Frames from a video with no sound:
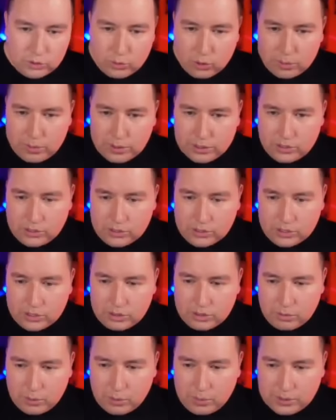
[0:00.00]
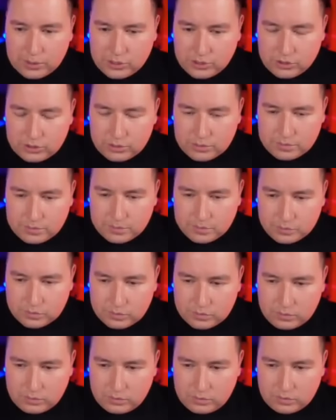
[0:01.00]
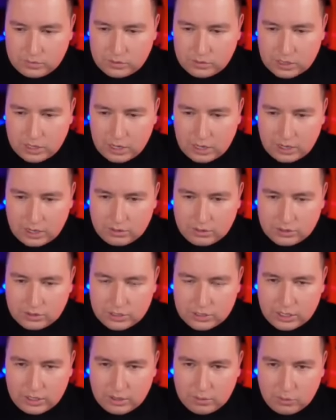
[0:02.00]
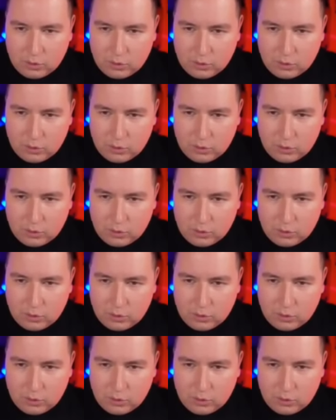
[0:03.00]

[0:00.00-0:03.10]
pictures. Is there more pictures? I don't see any more